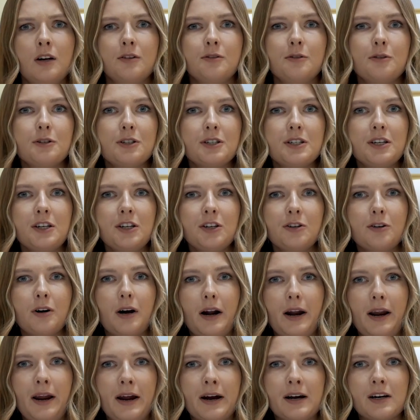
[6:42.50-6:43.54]
do you think your
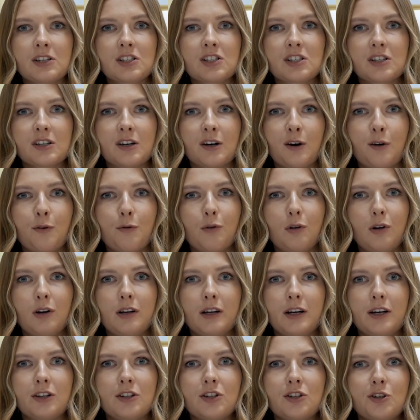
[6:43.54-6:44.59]
ex will
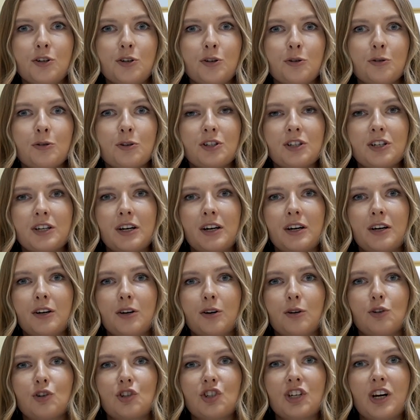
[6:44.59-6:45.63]
let you take
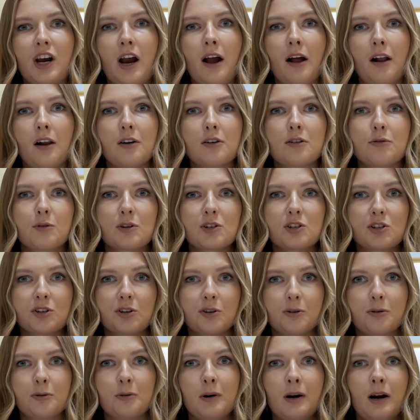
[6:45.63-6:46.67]
your child with
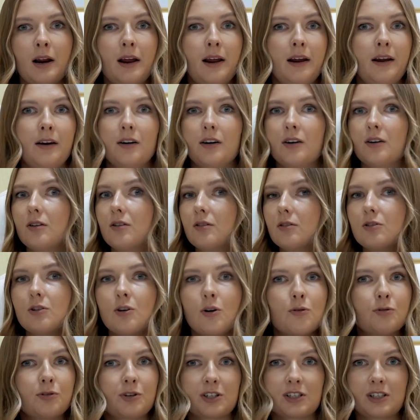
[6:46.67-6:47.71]
you?
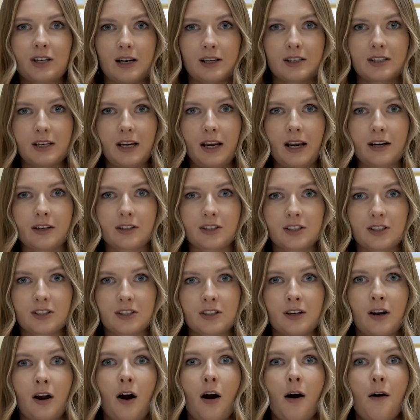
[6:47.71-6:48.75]
Don't discuss
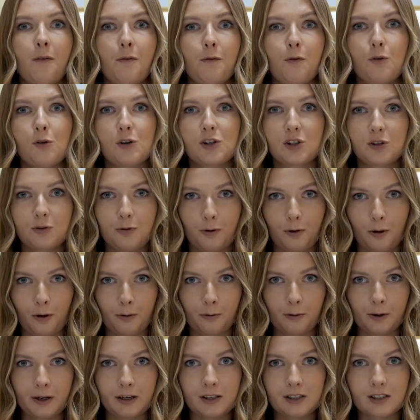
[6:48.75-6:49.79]
exes. First
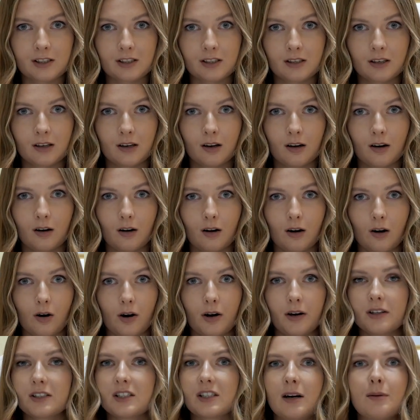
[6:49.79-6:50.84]
4 weeks,
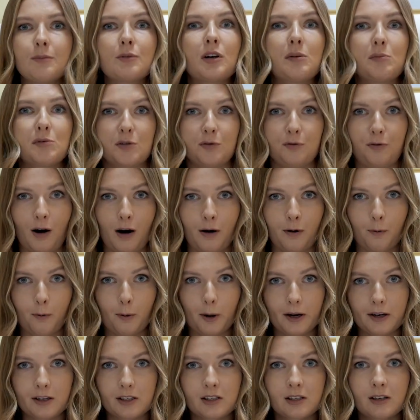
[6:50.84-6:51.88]
sometimes 5
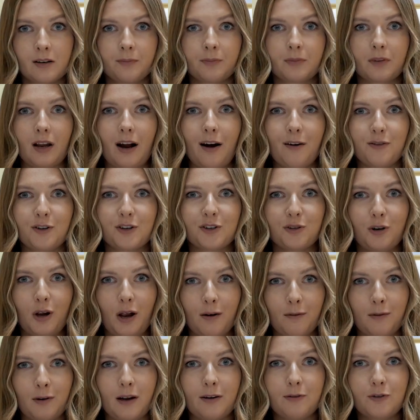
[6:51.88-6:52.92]
weeks, after you
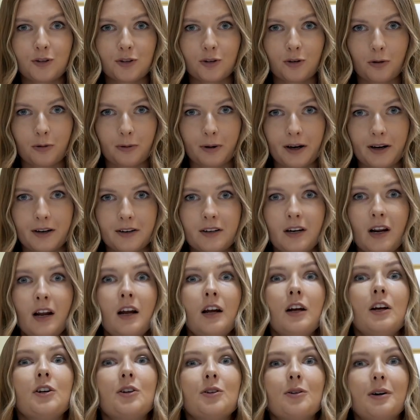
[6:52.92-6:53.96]
have left Ukraine,
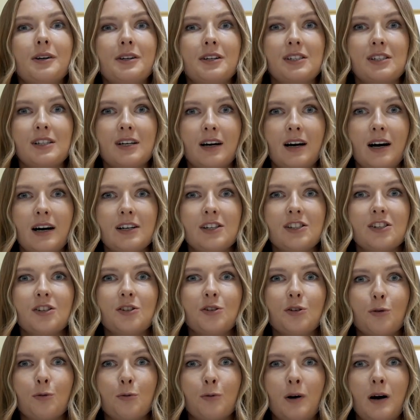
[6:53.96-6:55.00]
you are
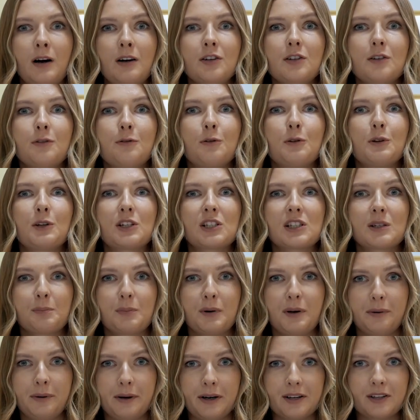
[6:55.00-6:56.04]
discussing your wonderful
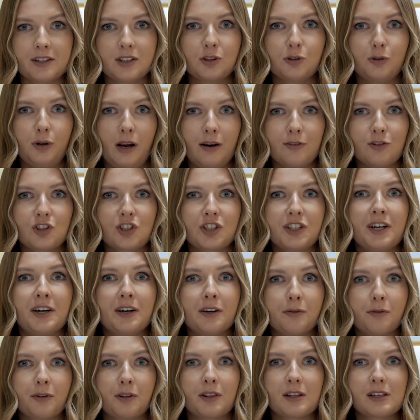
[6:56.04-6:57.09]
experience that you have
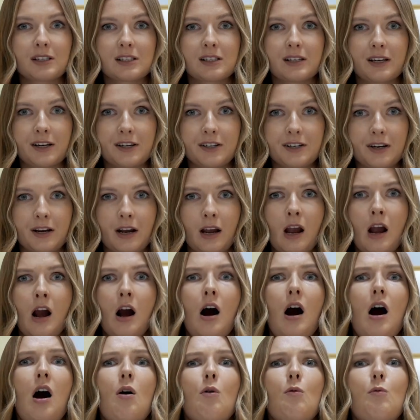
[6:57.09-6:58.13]
shared with this lady.
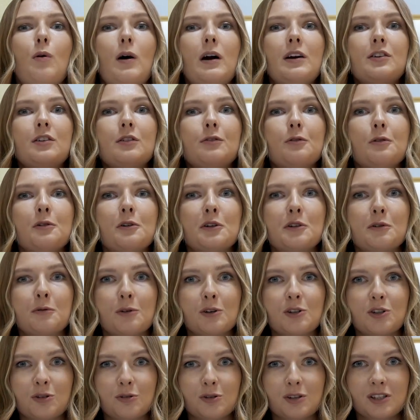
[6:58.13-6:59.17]
How wonderful it
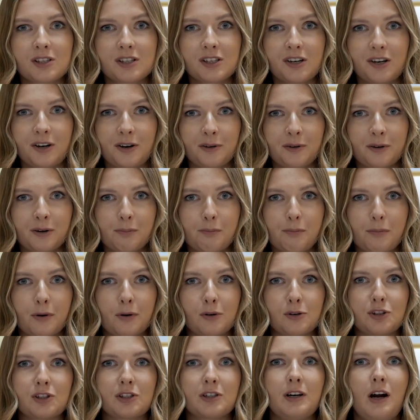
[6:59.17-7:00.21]
was to see her in
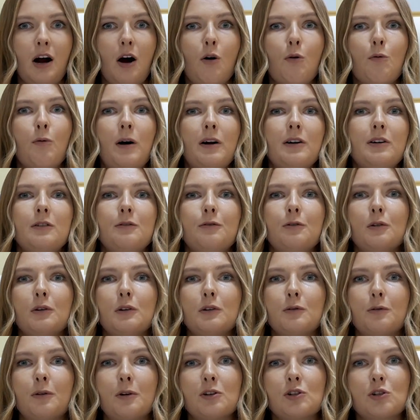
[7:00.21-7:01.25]
person. How wonderful
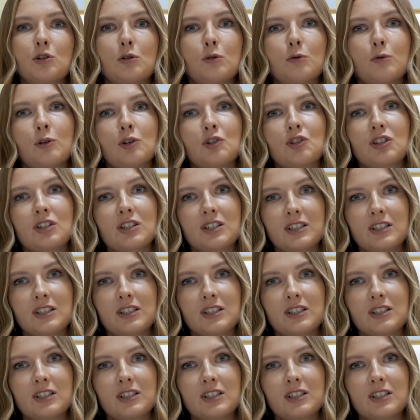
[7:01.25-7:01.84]
it was to watch the